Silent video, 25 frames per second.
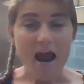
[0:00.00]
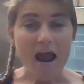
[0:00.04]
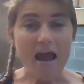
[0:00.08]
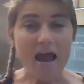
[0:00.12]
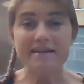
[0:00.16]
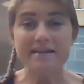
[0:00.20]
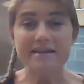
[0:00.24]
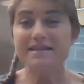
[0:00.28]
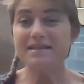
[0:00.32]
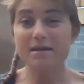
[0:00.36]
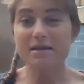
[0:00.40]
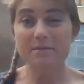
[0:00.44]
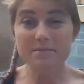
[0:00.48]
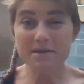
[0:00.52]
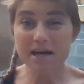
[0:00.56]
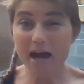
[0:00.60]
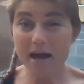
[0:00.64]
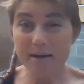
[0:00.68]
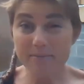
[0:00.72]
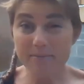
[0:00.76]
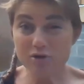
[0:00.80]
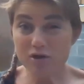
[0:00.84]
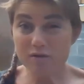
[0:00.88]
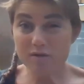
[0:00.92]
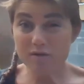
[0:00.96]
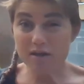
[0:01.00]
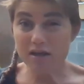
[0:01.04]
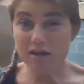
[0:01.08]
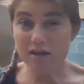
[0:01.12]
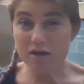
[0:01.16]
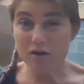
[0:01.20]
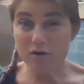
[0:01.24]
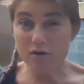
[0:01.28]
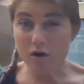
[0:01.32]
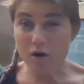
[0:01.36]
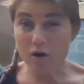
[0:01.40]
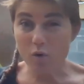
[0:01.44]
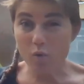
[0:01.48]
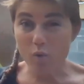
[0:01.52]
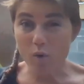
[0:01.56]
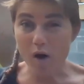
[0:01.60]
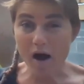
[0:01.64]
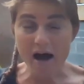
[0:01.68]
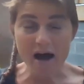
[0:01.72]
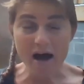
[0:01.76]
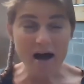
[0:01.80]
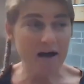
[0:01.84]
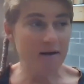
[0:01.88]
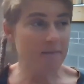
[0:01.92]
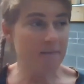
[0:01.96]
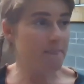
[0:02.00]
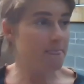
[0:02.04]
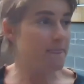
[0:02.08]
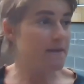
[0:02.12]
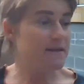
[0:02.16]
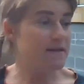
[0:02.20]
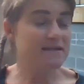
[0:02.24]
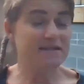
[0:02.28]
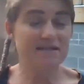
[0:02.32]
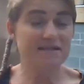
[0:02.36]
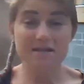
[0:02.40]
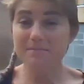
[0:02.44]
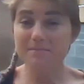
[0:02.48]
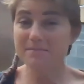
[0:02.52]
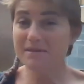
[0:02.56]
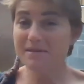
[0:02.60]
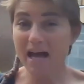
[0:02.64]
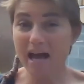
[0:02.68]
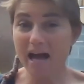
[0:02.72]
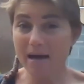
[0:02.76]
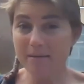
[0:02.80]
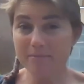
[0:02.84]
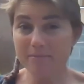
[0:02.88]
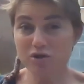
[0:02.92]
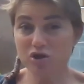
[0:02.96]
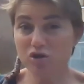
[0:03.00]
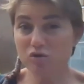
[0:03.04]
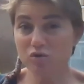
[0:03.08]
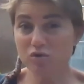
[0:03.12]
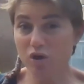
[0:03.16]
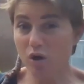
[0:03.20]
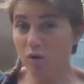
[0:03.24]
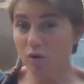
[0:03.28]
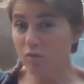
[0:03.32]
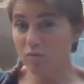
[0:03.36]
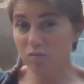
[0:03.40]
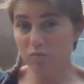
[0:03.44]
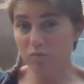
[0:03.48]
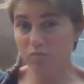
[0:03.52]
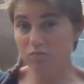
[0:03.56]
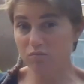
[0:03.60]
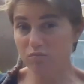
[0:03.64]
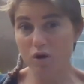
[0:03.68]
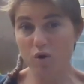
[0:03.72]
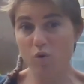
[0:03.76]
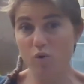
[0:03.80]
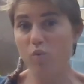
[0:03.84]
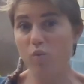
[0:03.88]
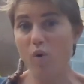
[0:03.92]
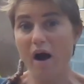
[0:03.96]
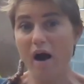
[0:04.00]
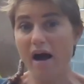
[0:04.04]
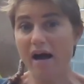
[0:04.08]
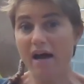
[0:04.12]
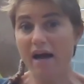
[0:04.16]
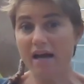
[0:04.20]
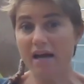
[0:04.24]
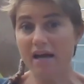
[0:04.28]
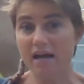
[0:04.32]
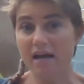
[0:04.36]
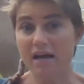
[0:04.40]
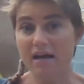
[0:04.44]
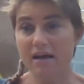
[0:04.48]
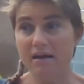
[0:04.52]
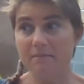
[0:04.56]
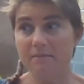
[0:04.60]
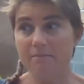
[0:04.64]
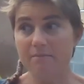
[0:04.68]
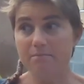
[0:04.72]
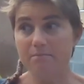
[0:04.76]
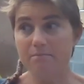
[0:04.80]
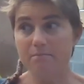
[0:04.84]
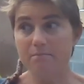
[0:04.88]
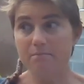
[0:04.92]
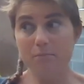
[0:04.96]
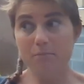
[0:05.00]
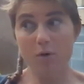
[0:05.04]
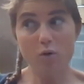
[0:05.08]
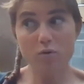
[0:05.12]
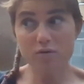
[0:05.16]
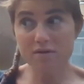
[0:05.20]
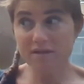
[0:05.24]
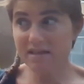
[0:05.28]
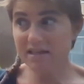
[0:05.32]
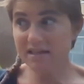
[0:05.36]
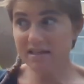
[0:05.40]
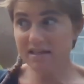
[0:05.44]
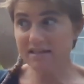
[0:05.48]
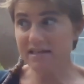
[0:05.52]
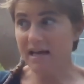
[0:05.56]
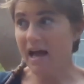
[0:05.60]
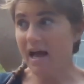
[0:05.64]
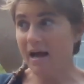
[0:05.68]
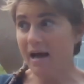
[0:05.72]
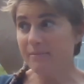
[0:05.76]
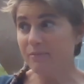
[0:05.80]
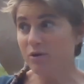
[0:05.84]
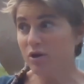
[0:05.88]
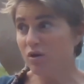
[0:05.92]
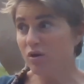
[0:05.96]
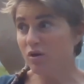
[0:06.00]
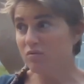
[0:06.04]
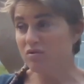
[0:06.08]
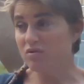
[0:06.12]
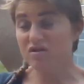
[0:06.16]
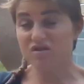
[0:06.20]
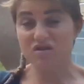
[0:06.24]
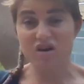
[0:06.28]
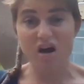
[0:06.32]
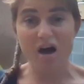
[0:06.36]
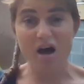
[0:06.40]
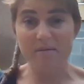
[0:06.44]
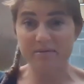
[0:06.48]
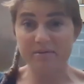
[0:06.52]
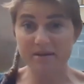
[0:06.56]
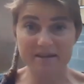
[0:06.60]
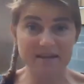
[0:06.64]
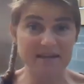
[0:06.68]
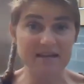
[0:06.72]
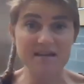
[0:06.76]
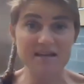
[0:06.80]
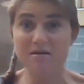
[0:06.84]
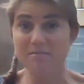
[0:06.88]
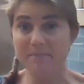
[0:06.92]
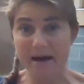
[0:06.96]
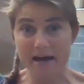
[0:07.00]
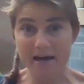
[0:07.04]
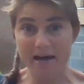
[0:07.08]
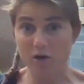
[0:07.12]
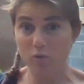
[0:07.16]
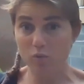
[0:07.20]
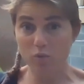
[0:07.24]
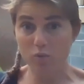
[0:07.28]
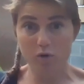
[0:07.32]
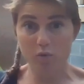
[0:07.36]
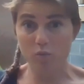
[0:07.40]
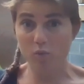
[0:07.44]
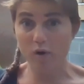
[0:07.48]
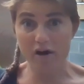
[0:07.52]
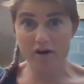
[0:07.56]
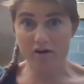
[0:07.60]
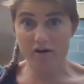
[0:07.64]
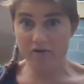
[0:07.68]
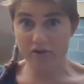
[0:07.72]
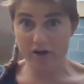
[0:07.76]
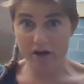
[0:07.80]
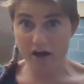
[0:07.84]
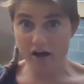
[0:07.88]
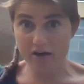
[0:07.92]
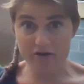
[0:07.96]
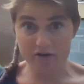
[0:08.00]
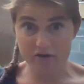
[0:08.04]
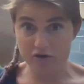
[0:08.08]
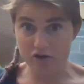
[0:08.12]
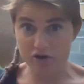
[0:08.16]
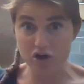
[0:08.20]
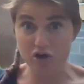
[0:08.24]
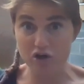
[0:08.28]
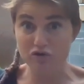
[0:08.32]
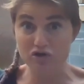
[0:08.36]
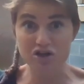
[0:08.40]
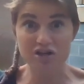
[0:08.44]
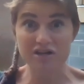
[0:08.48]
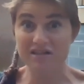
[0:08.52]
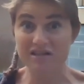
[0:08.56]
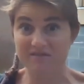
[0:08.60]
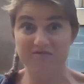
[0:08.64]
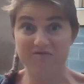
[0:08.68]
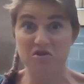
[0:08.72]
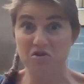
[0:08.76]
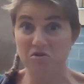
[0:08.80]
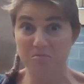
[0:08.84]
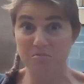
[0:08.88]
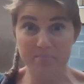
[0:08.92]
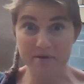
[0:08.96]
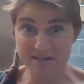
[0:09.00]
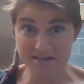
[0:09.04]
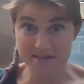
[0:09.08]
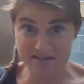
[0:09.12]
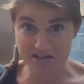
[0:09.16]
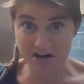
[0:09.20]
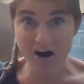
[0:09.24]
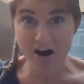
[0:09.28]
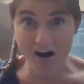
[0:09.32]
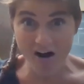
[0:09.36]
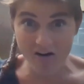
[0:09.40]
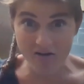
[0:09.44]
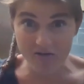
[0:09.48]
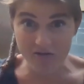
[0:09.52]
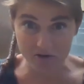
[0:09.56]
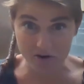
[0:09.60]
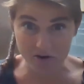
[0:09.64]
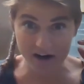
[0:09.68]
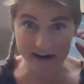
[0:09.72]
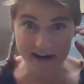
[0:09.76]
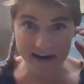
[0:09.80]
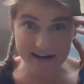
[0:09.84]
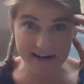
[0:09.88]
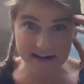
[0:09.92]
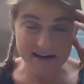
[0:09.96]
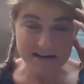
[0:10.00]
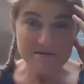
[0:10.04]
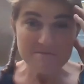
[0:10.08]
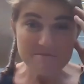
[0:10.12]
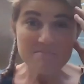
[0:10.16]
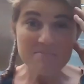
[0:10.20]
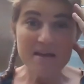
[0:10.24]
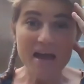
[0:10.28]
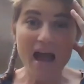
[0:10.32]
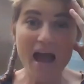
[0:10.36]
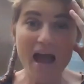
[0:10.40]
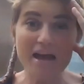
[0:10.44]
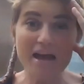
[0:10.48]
And sometimes you think you know why. Sometimes you don't know why. Most of the time, you don't stop to think about it one way or the other. You just feel pissed off, right?